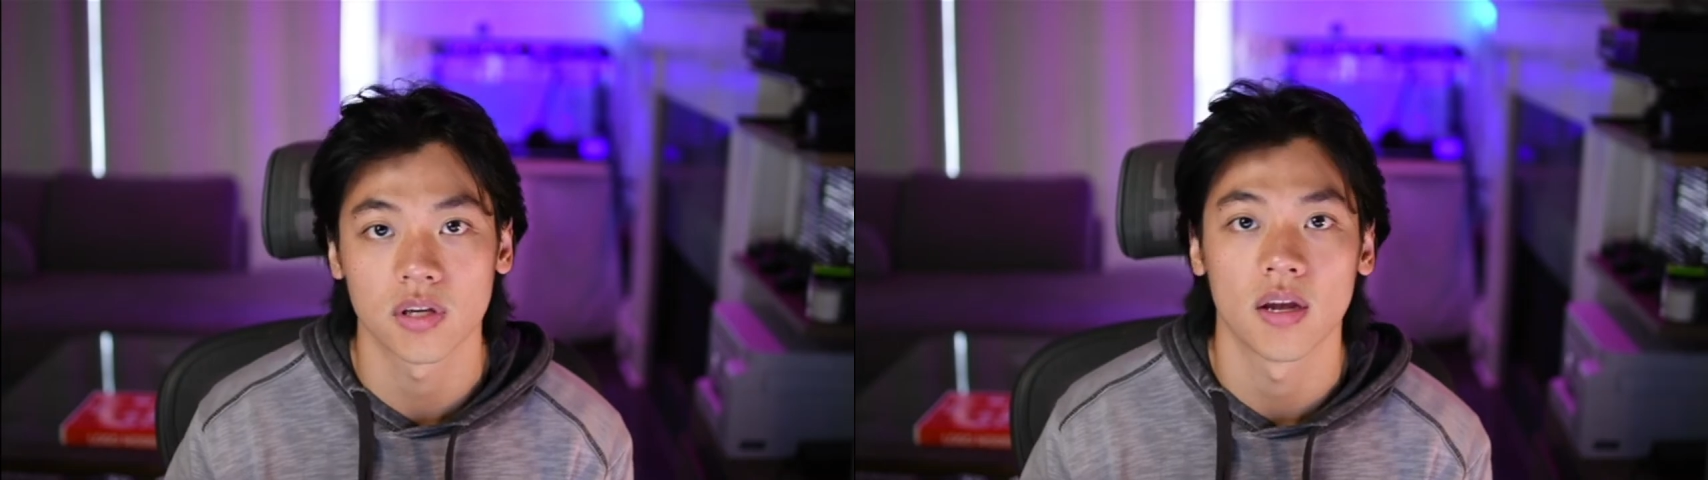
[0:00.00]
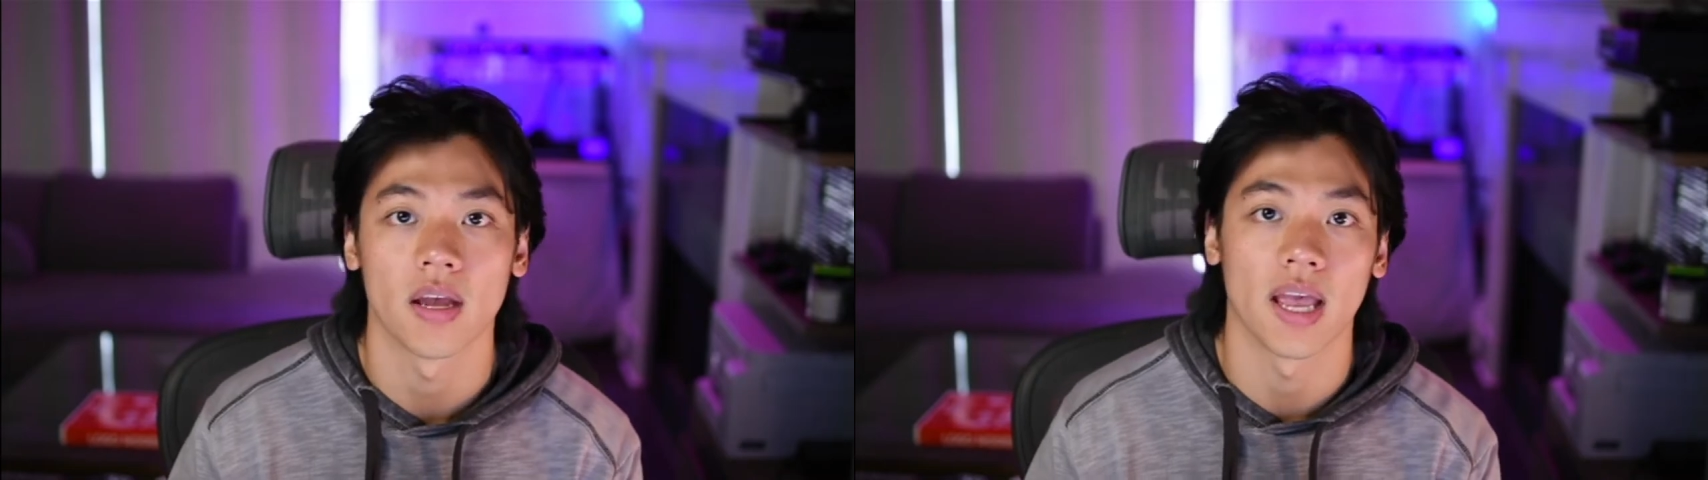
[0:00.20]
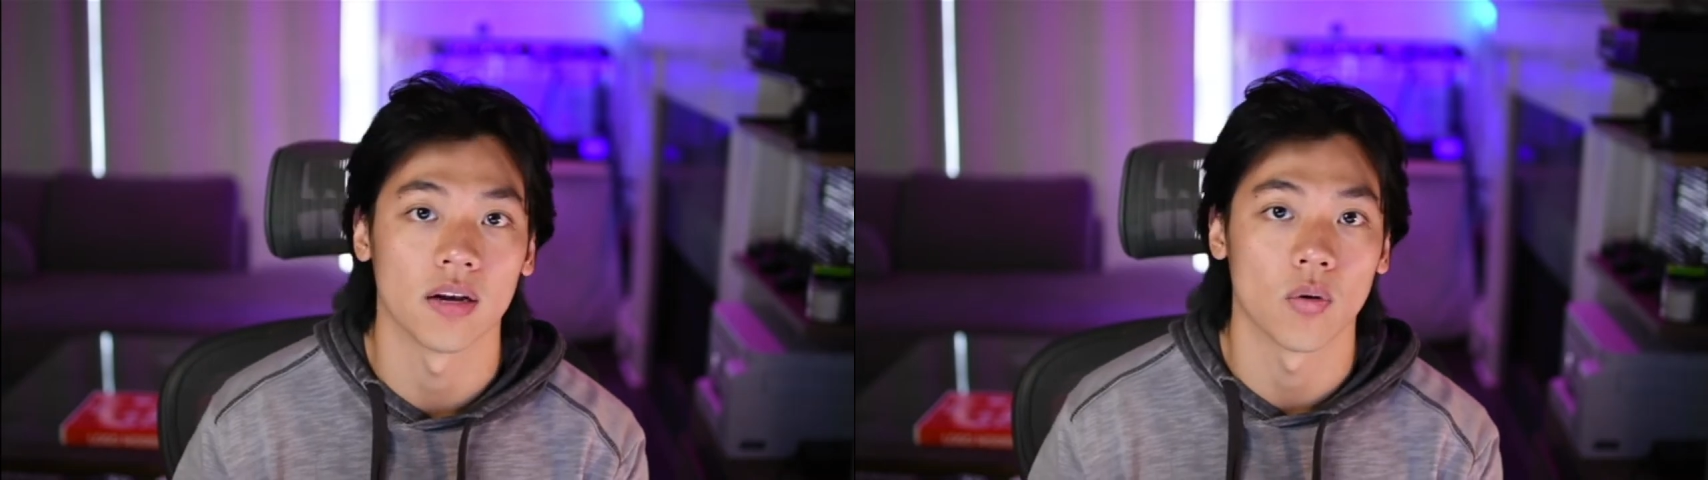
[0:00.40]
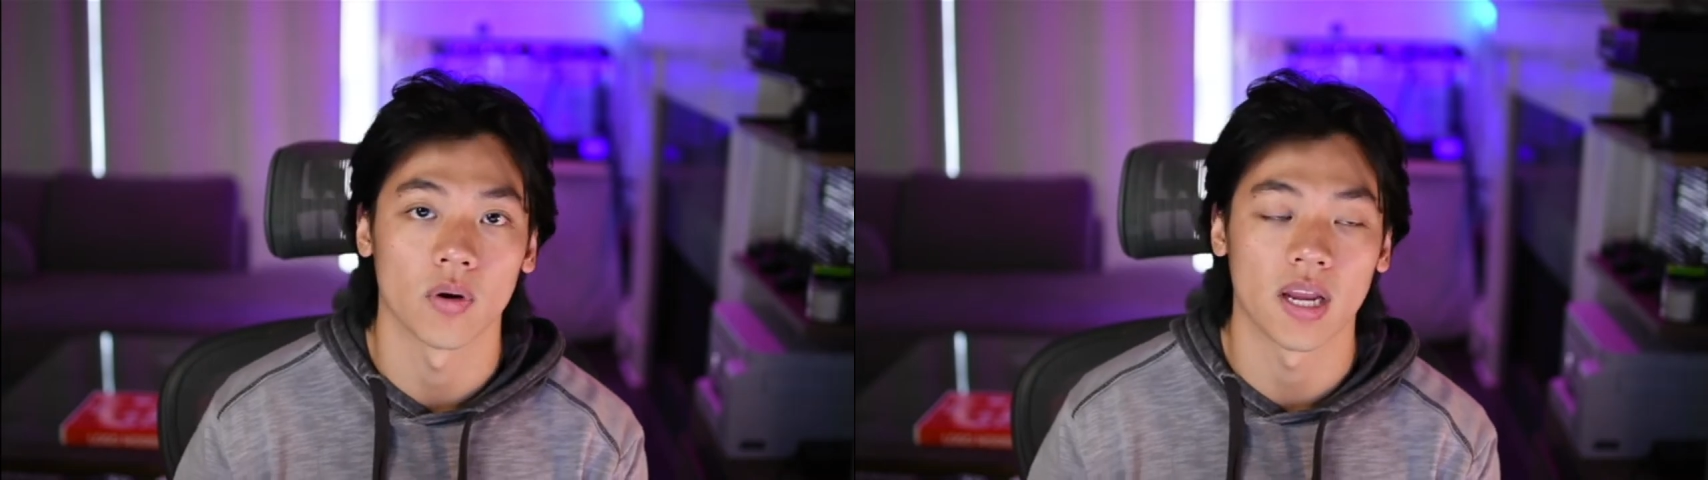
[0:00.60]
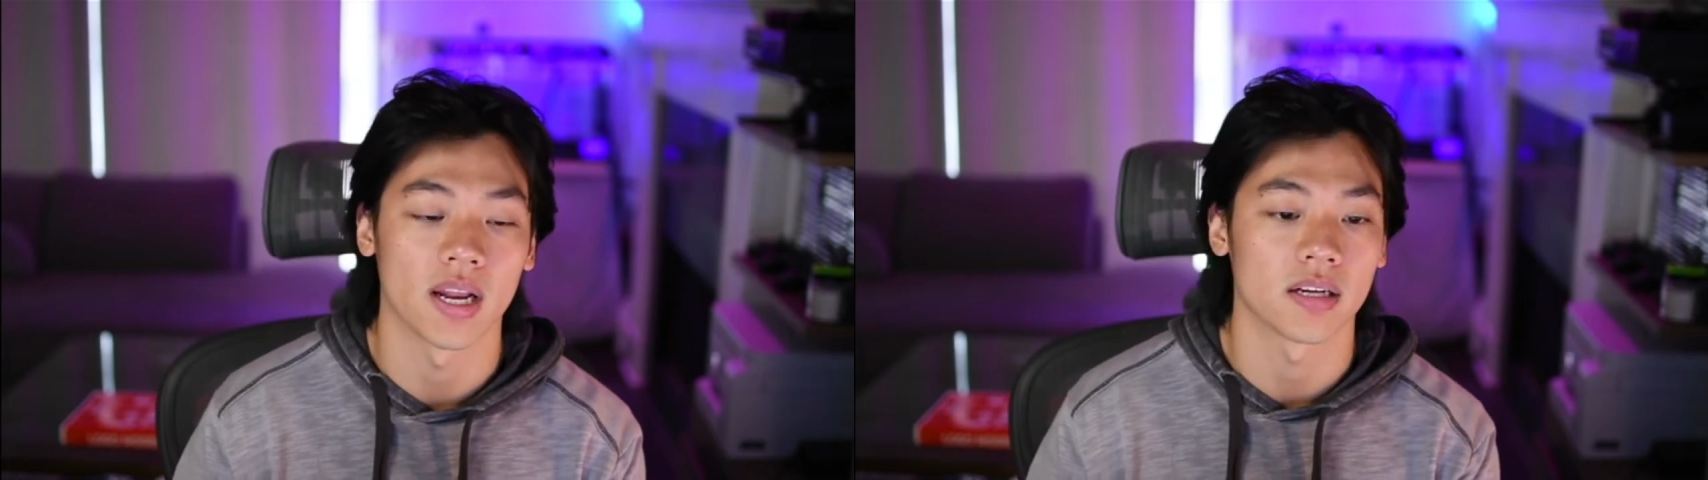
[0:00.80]
and
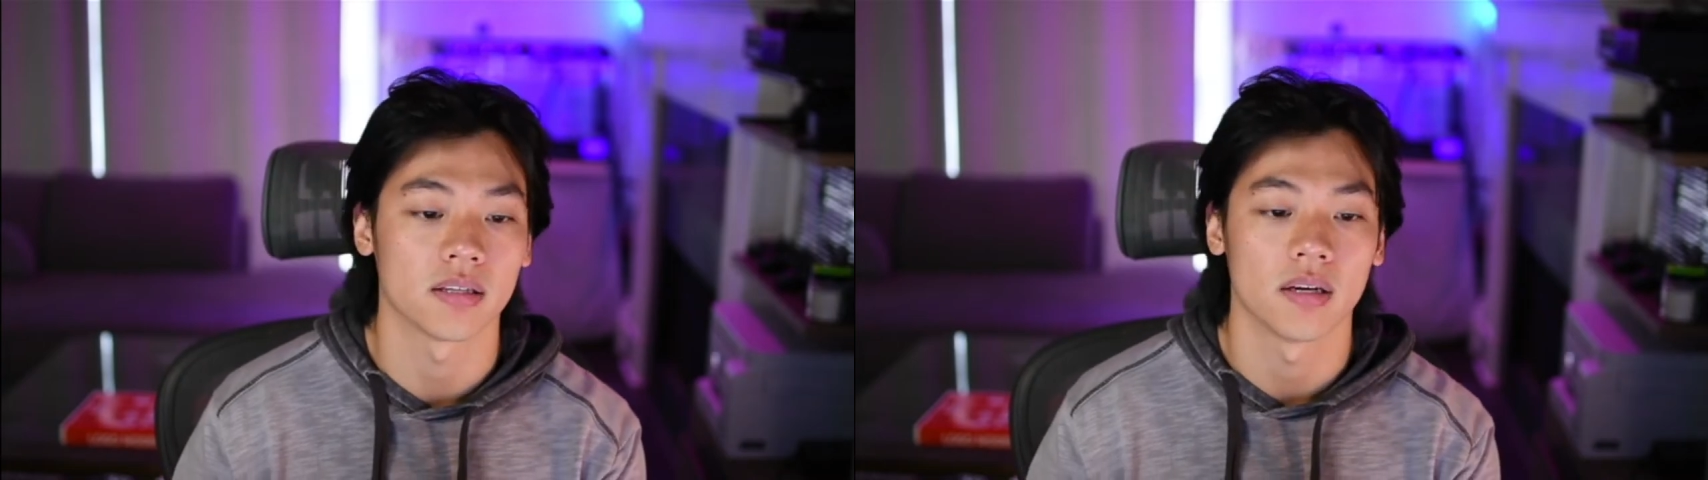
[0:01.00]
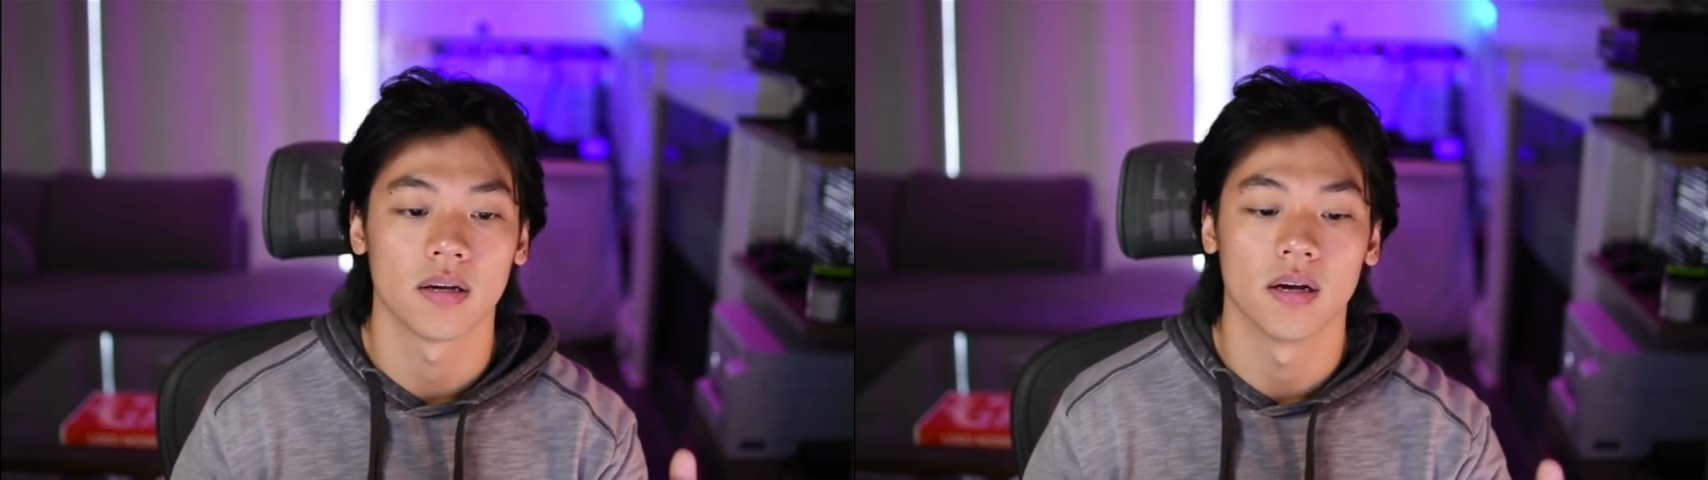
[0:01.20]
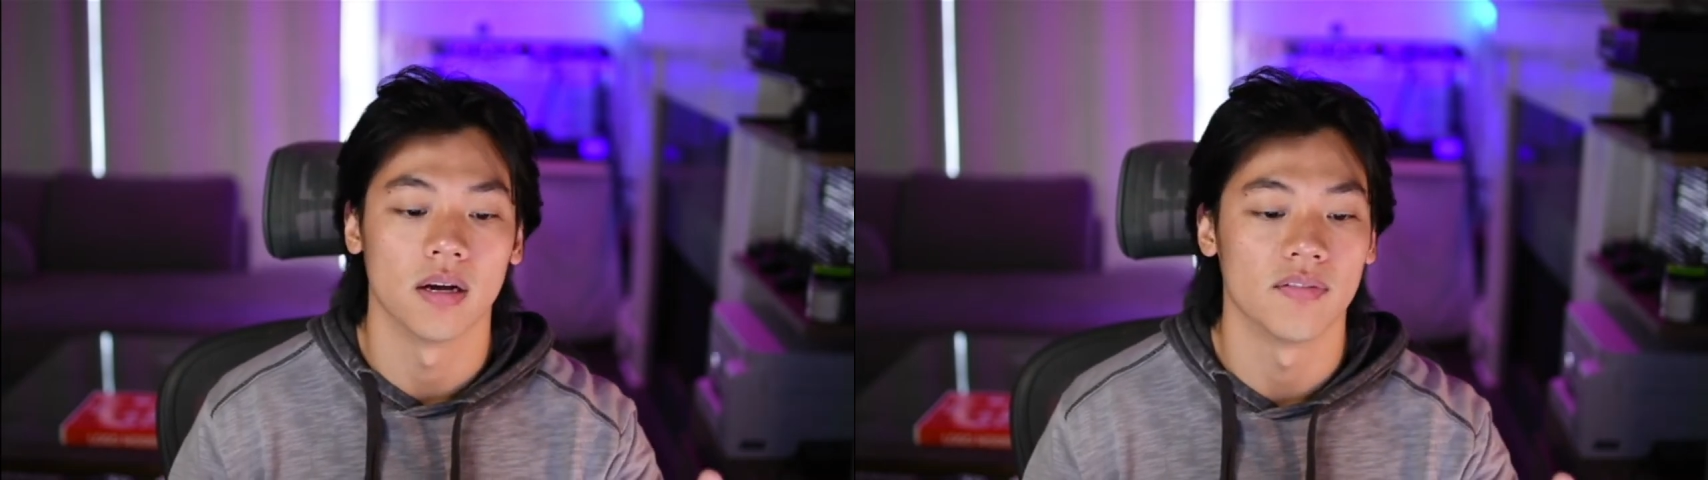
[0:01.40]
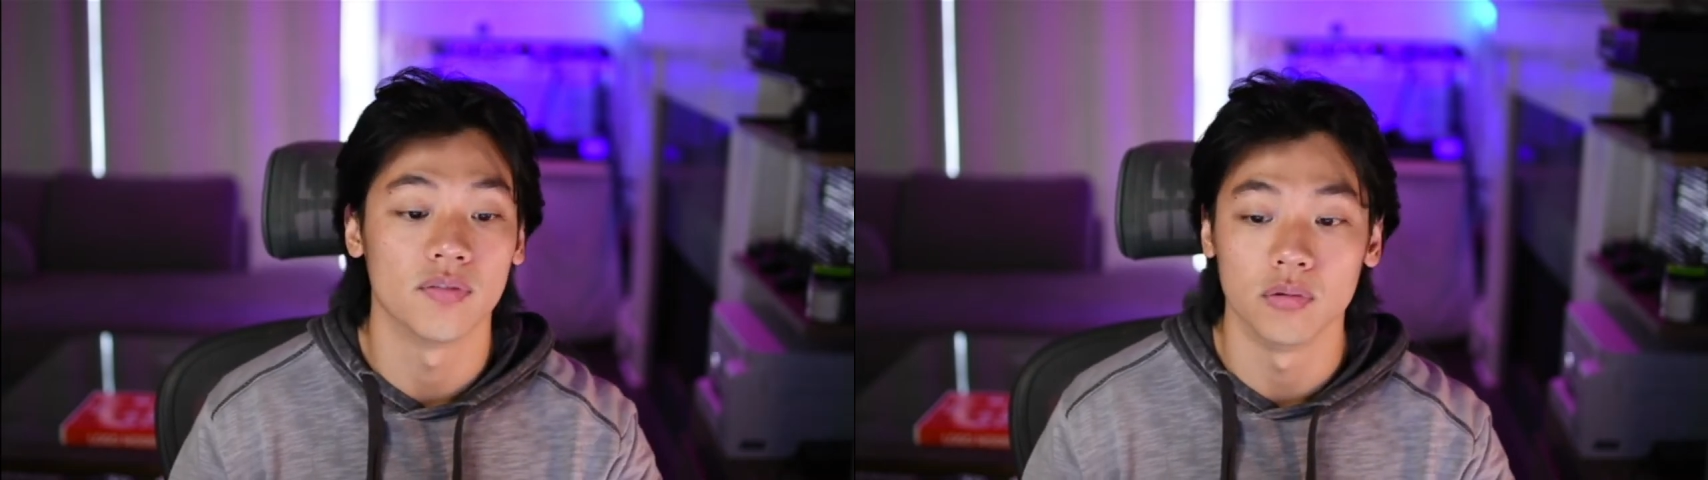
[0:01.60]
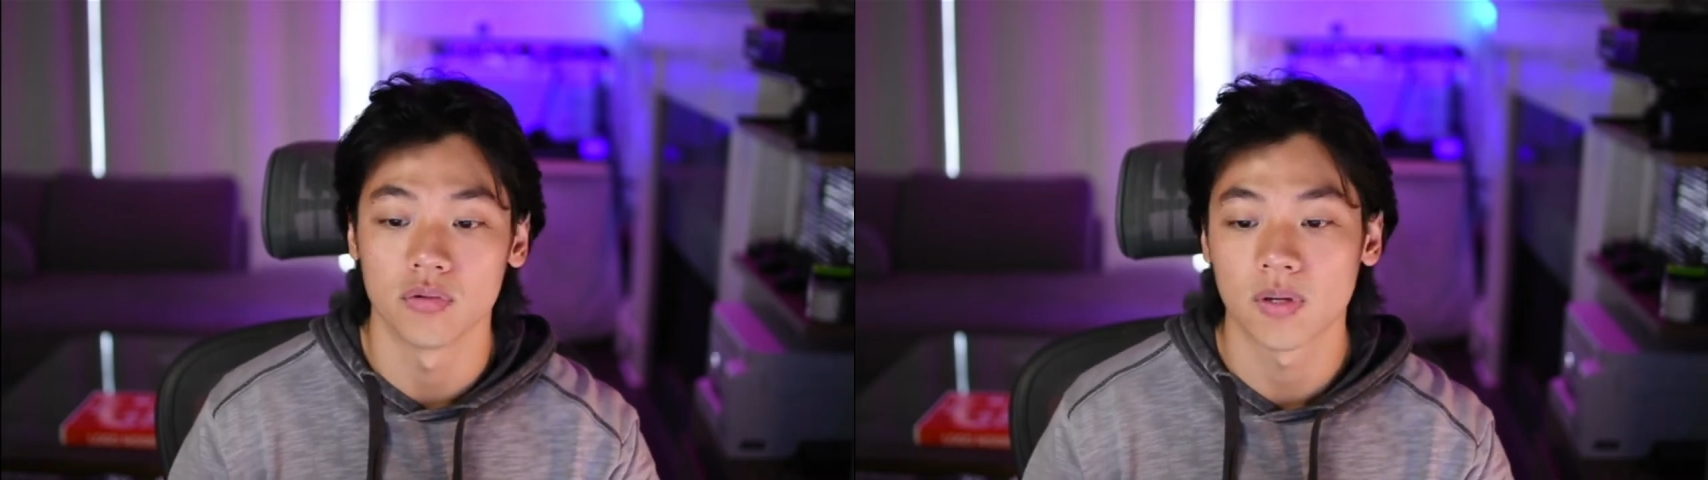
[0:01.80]
organic uh,
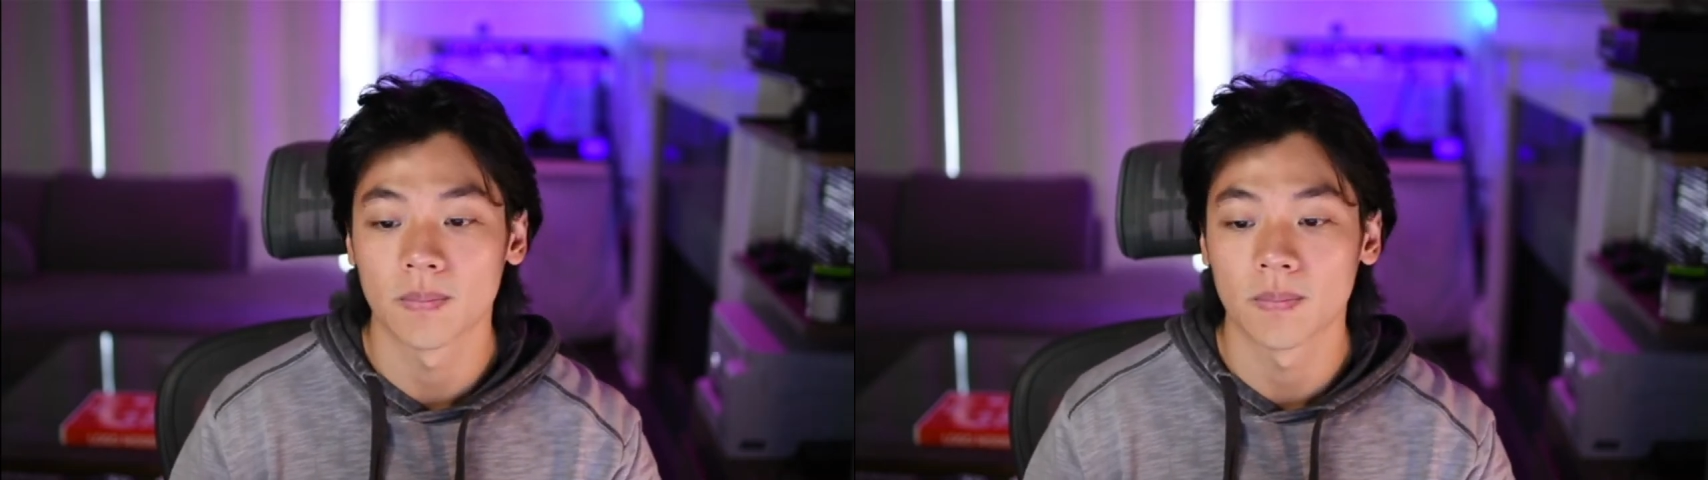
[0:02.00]
foods.